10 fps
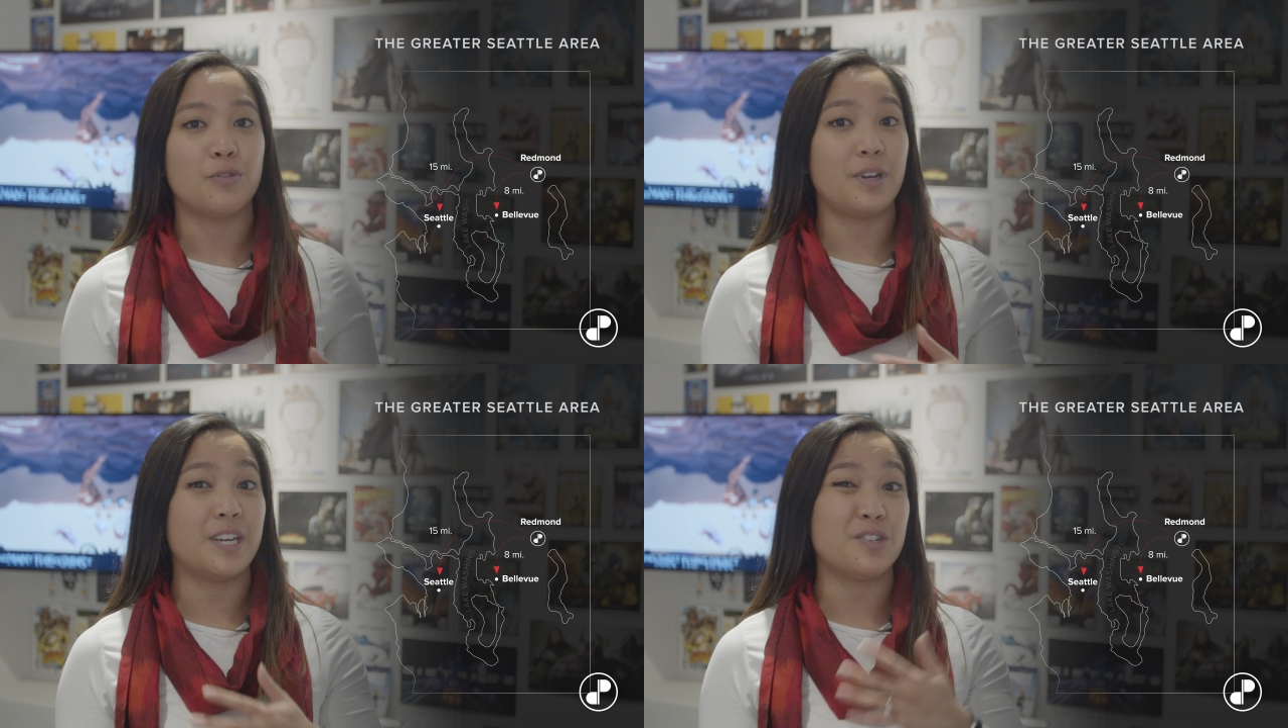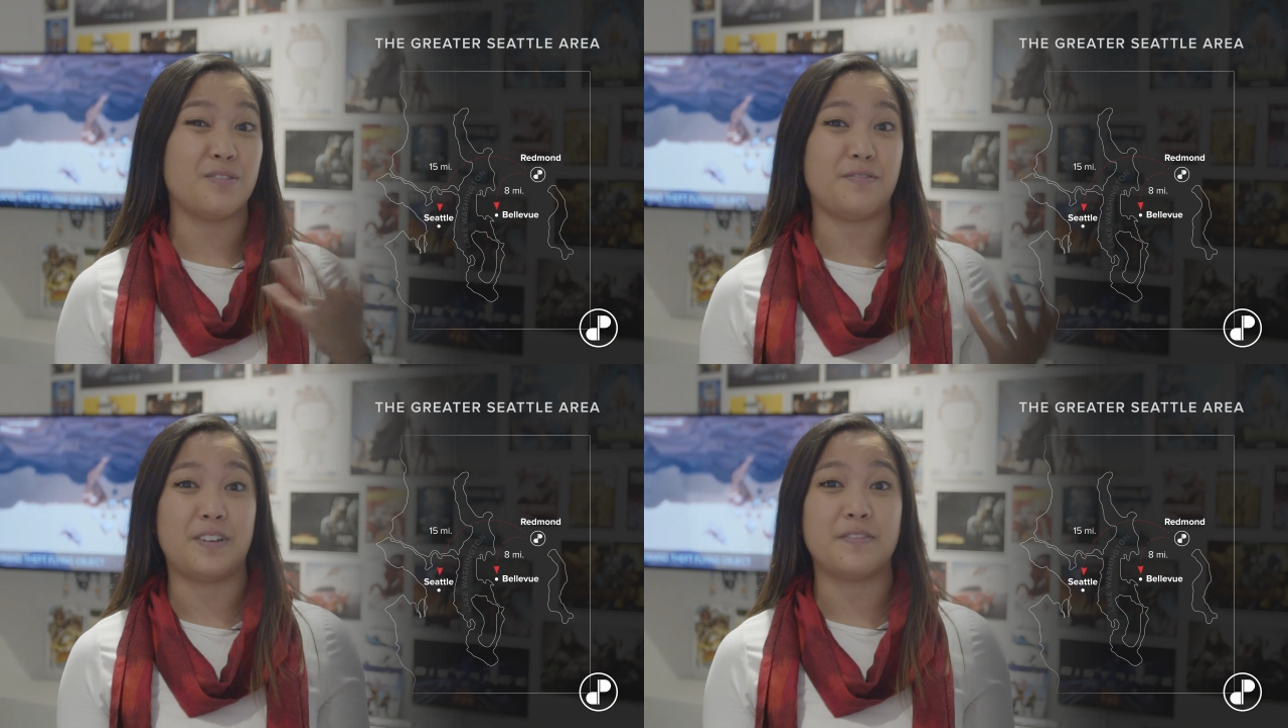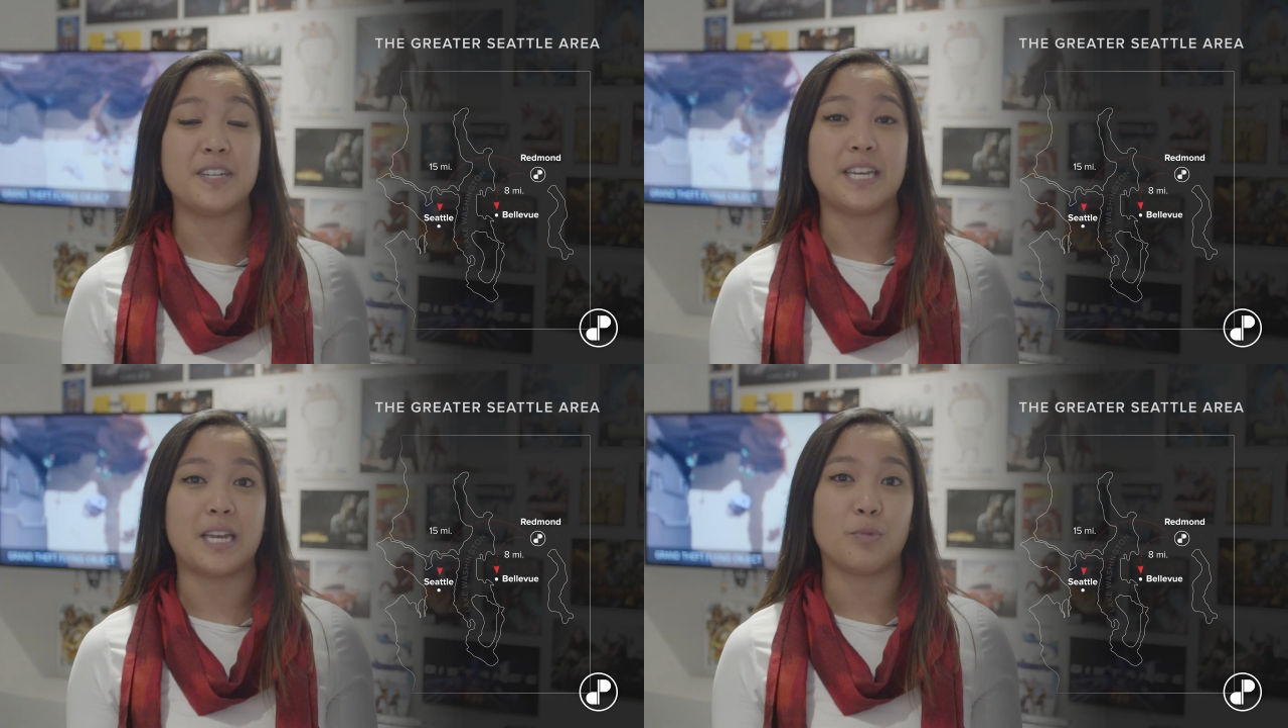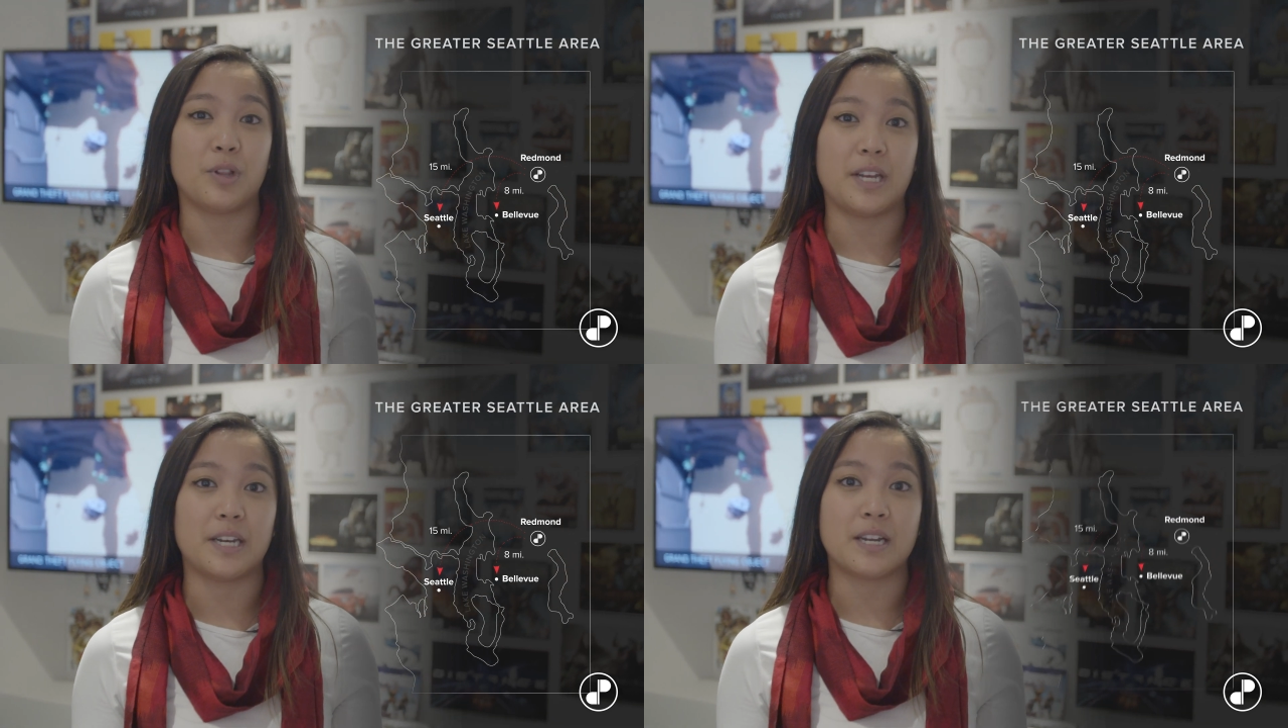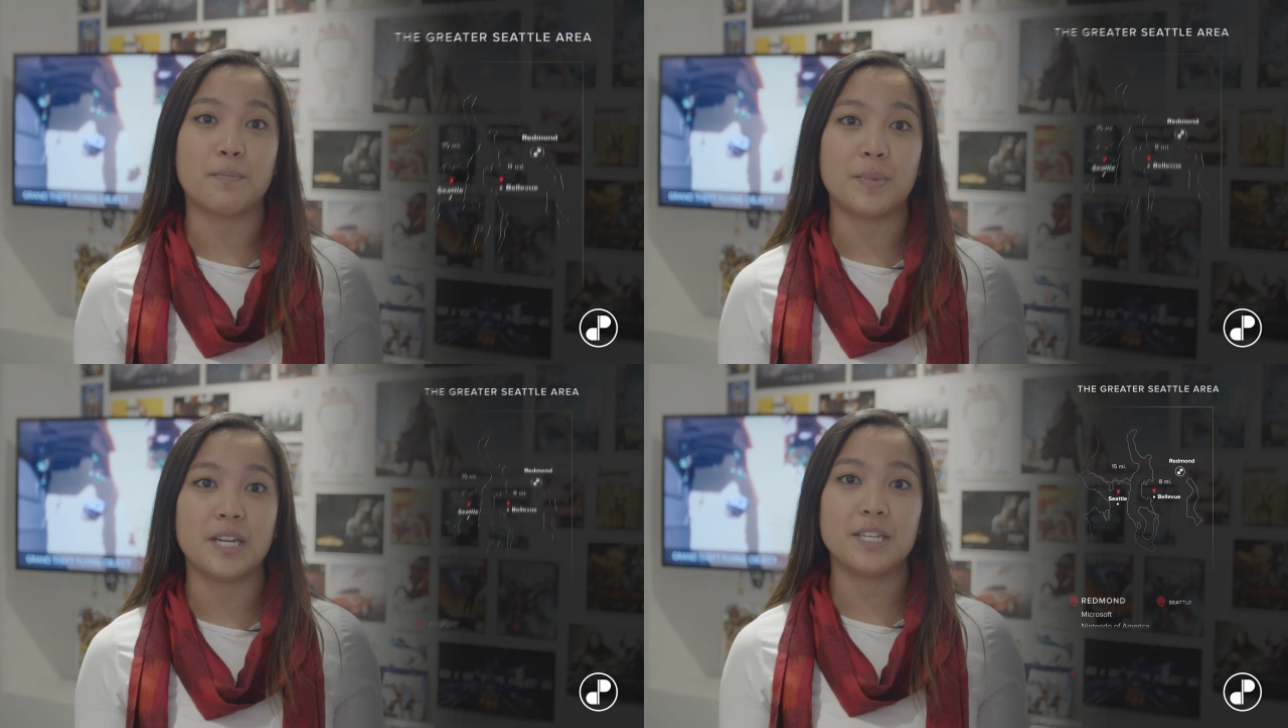350 game-related
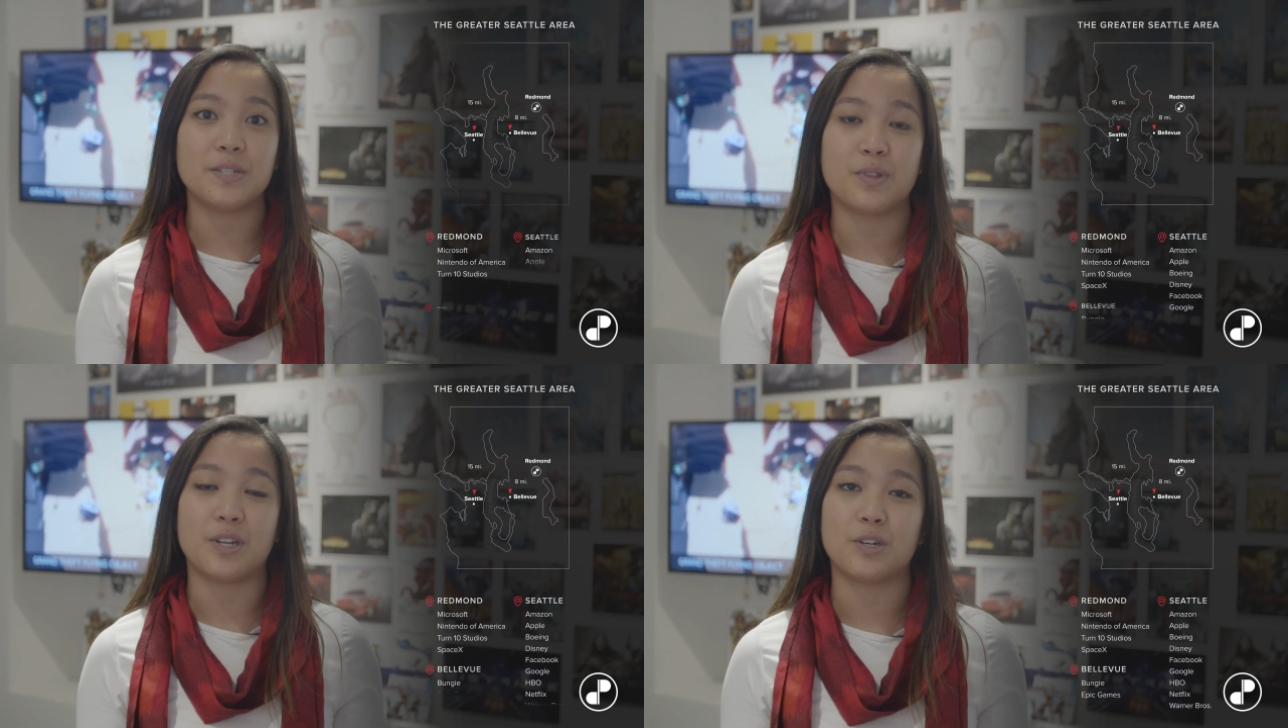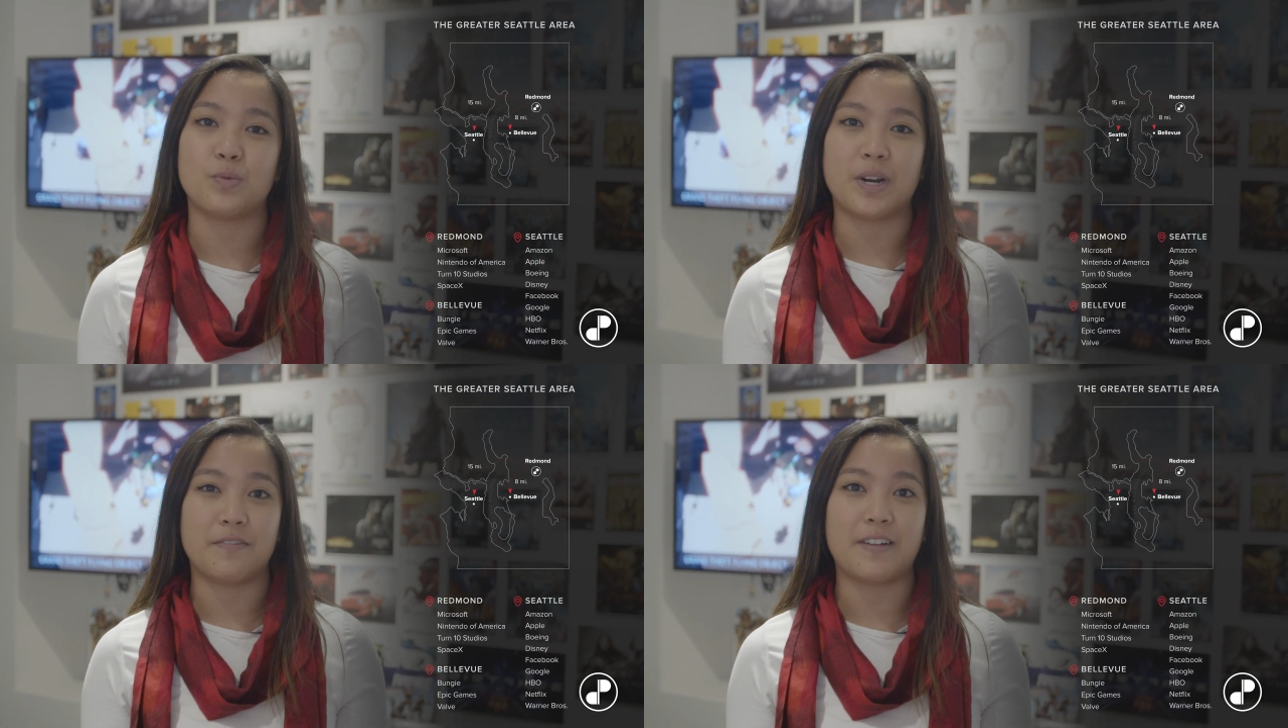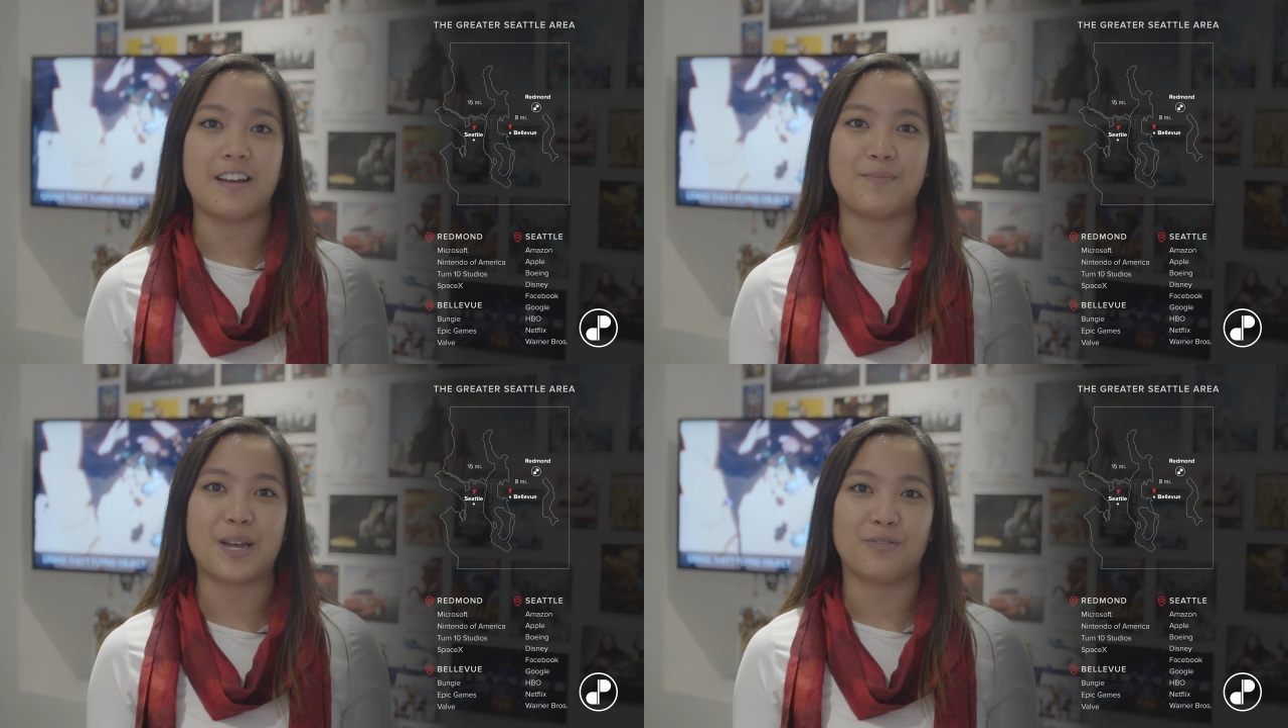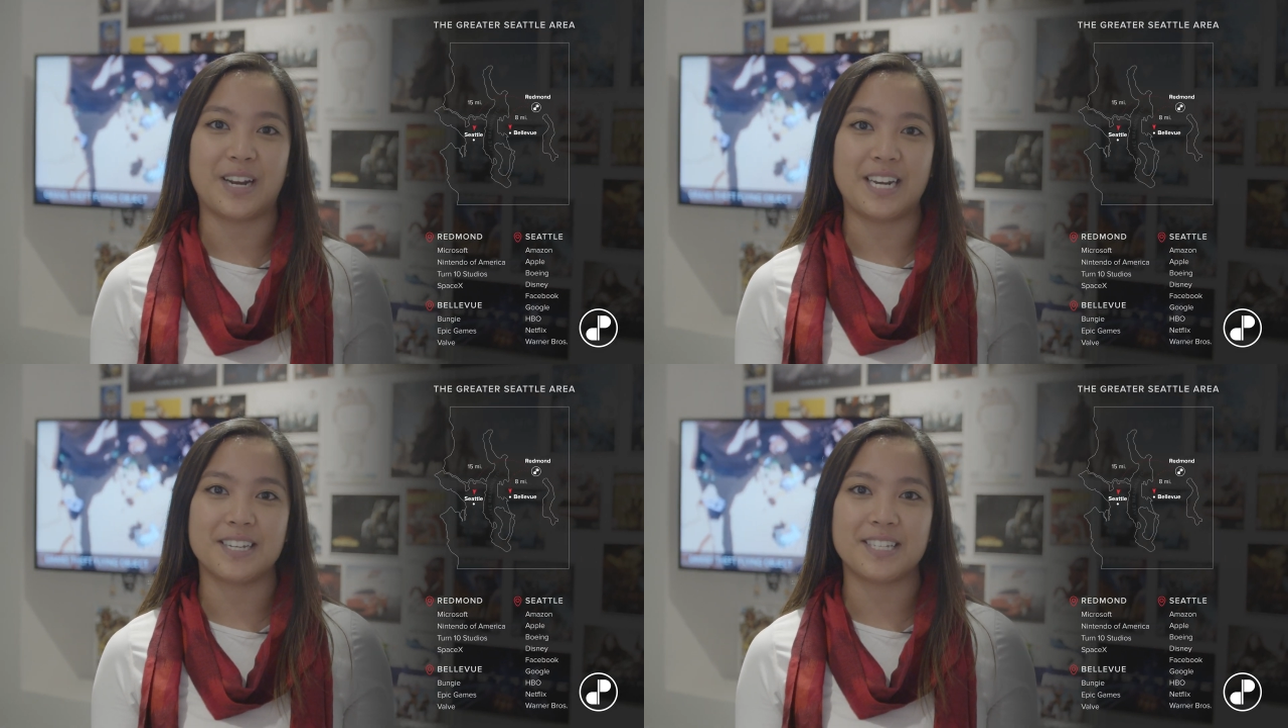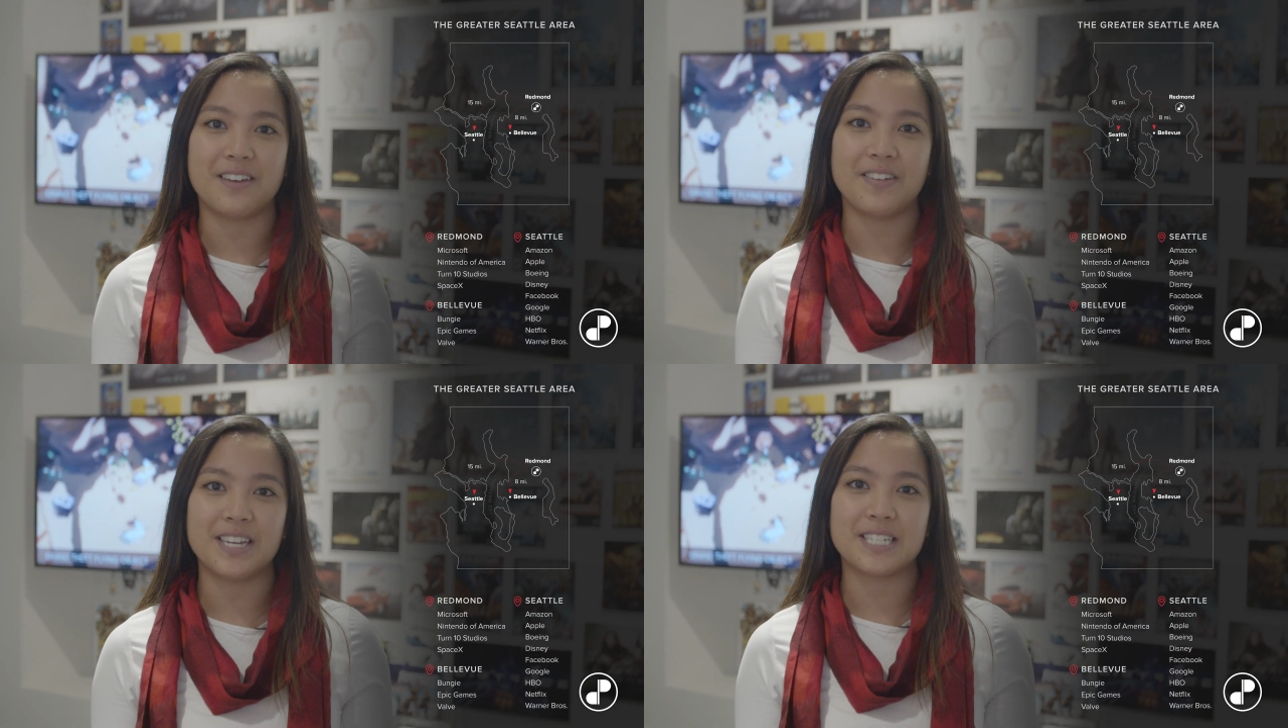companies within a 25-mile radius
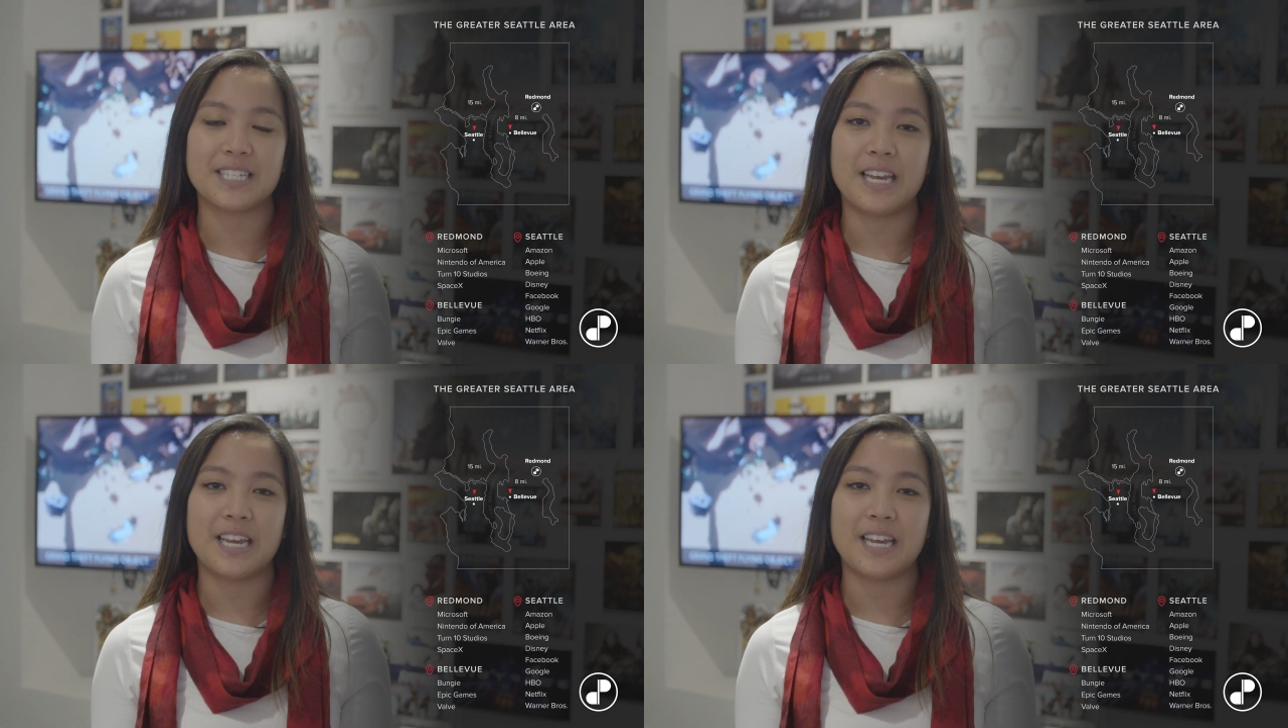of us.